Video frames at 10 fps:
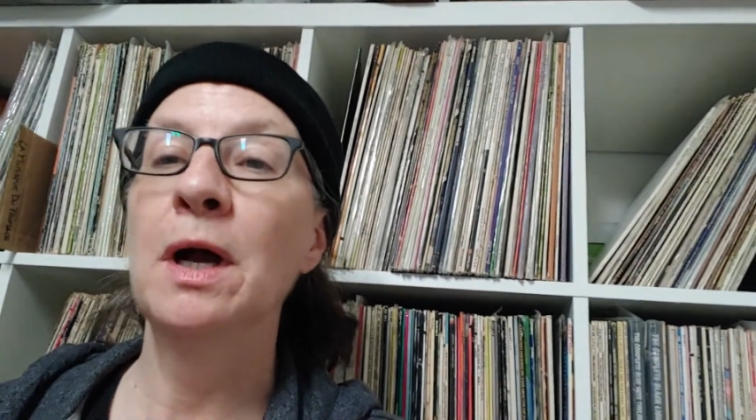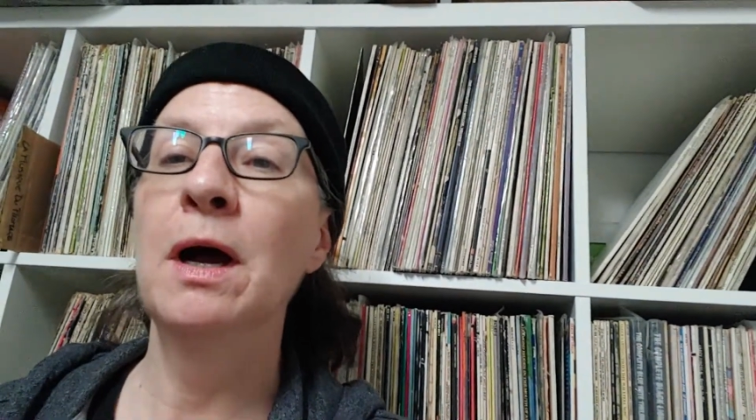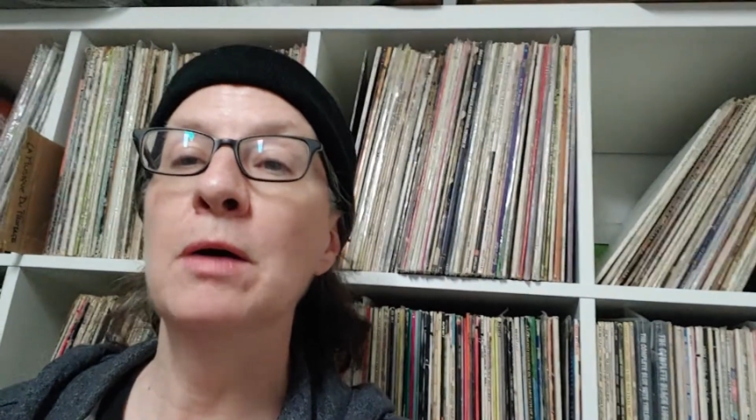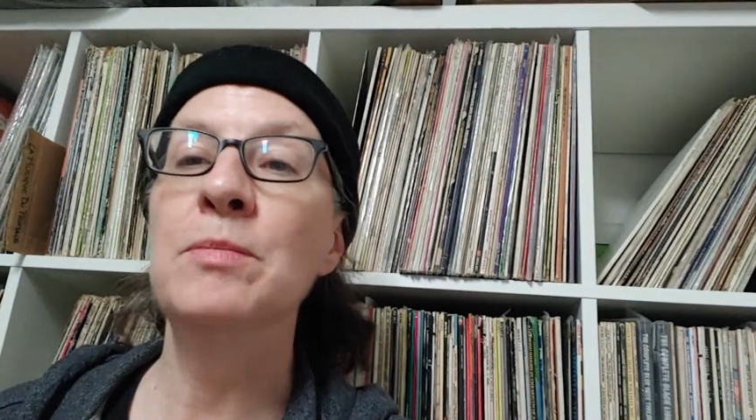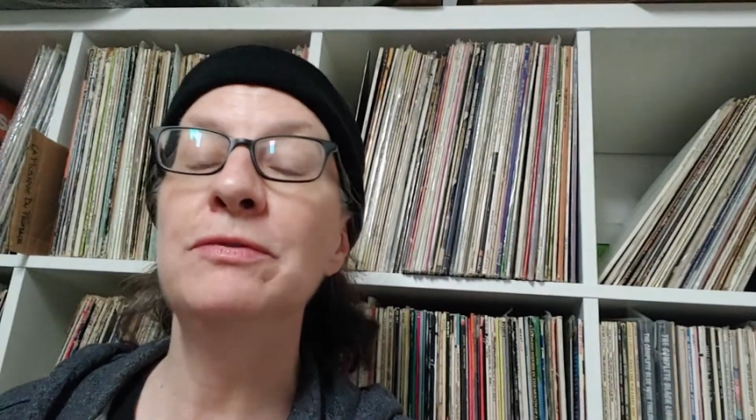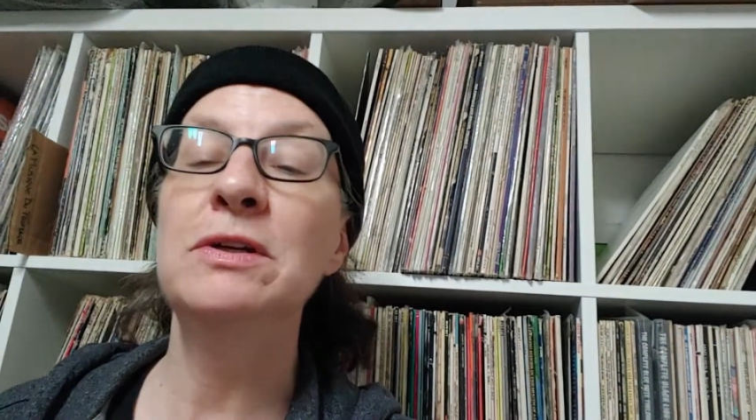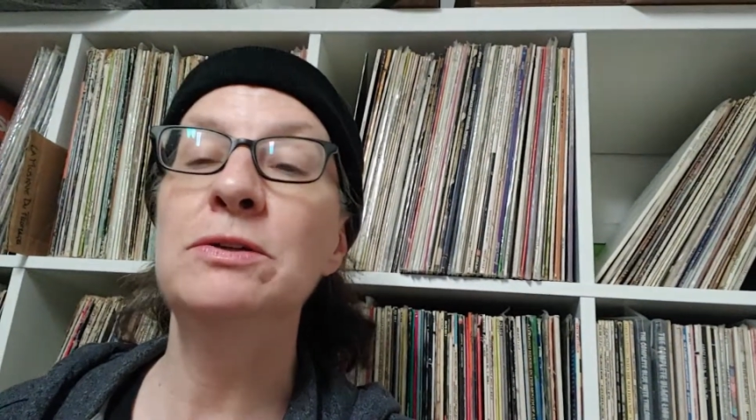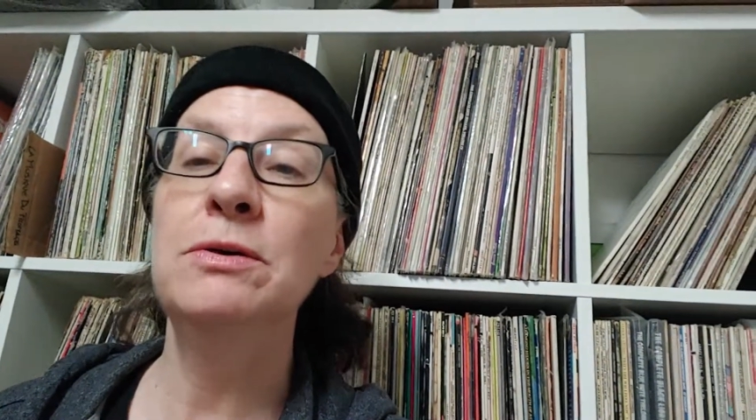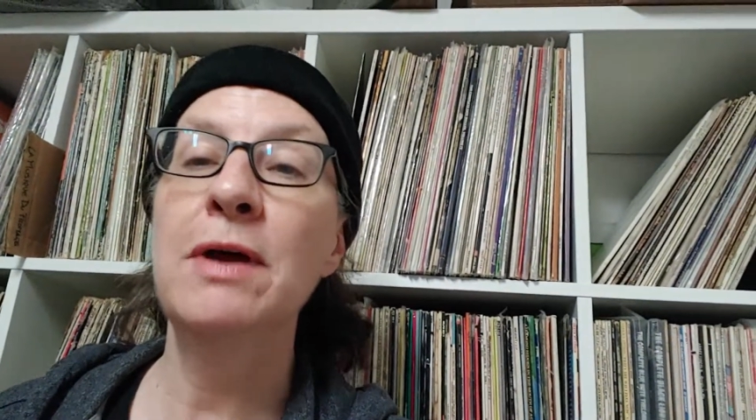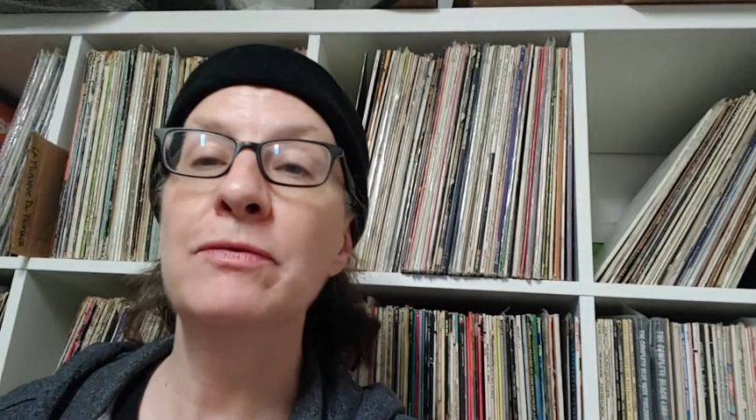If you
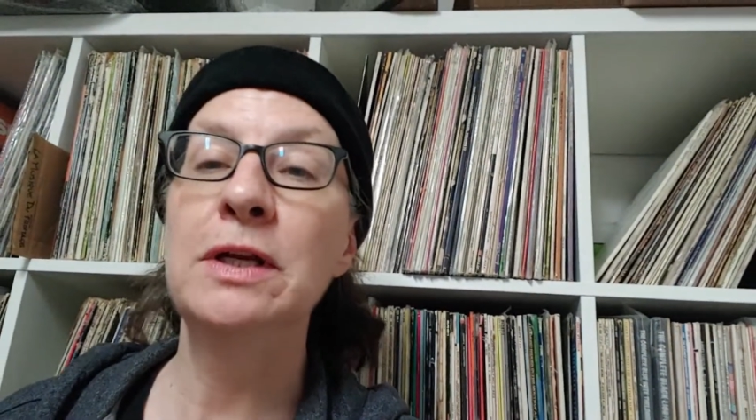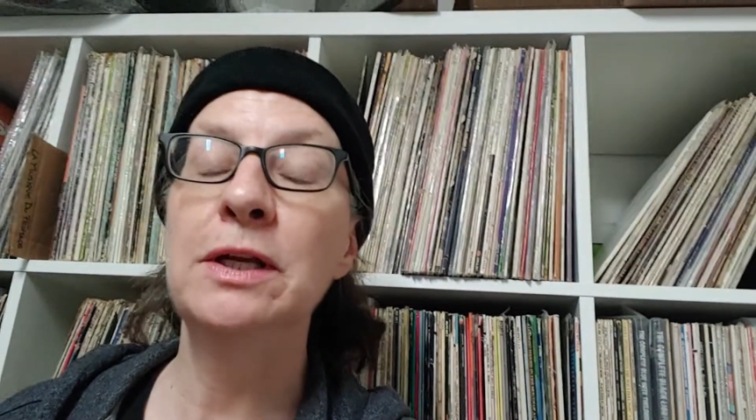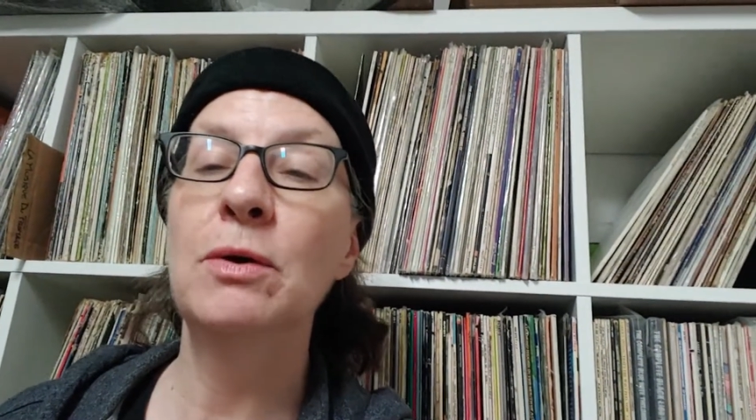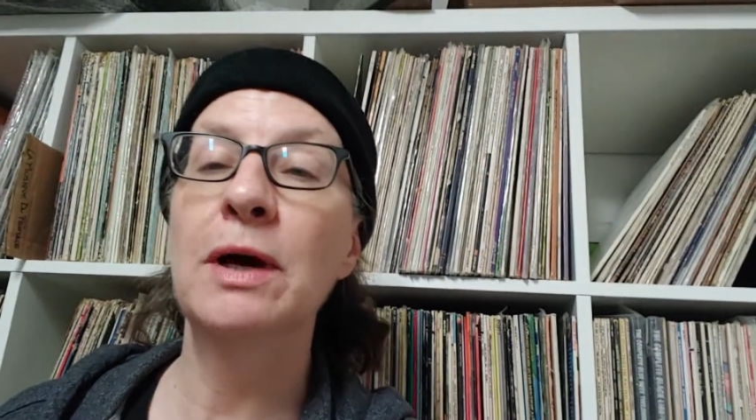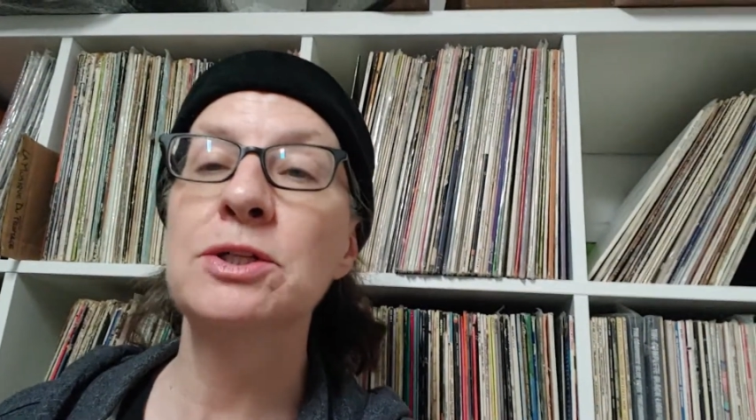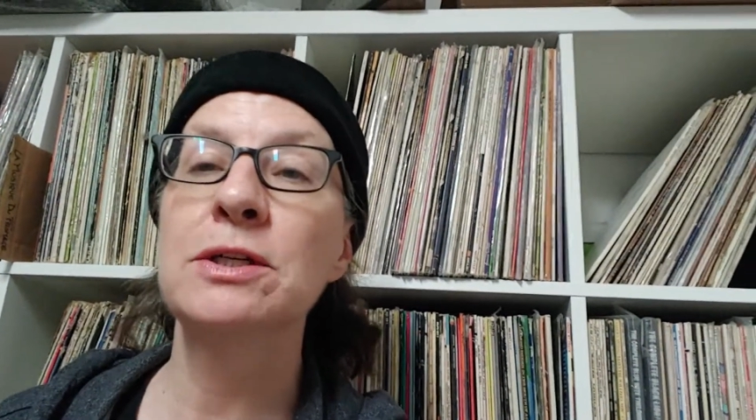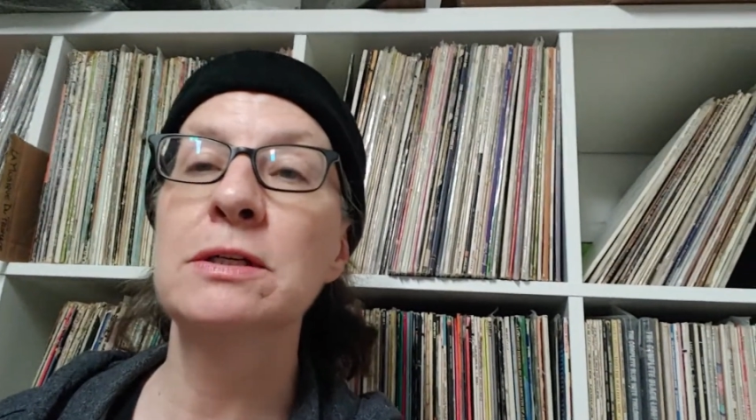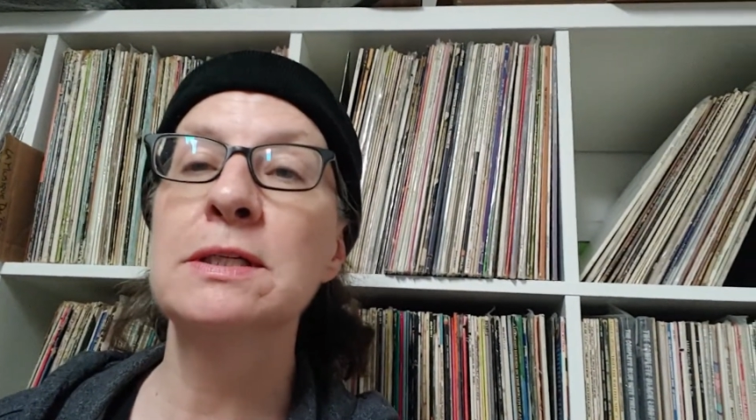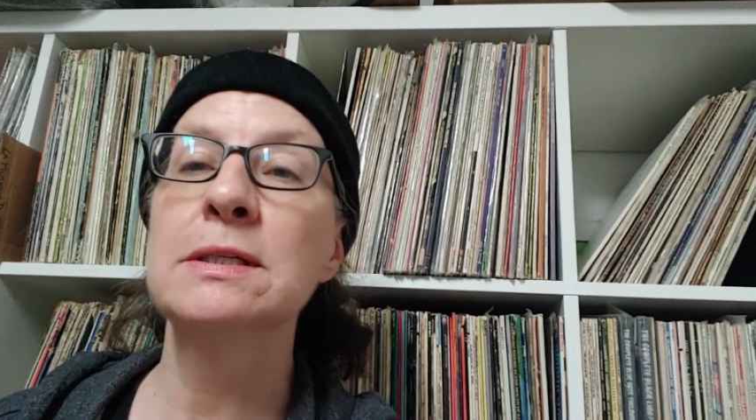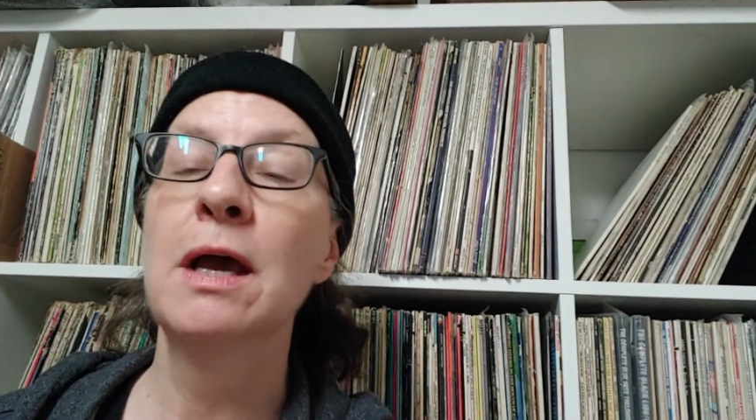do have any
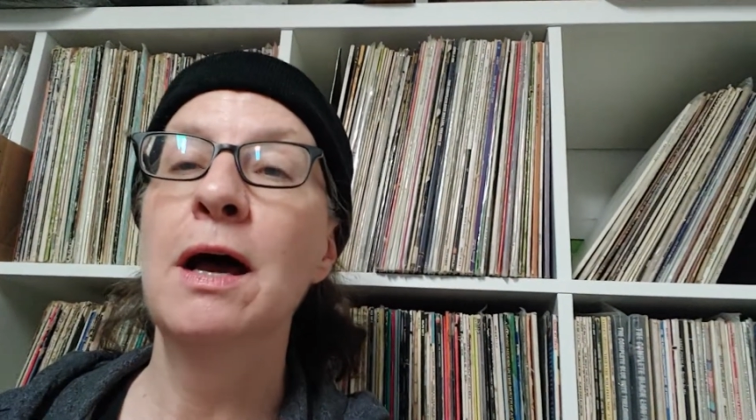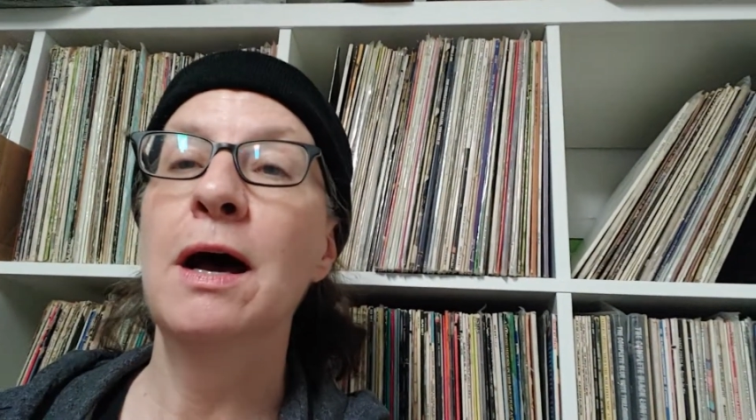questions,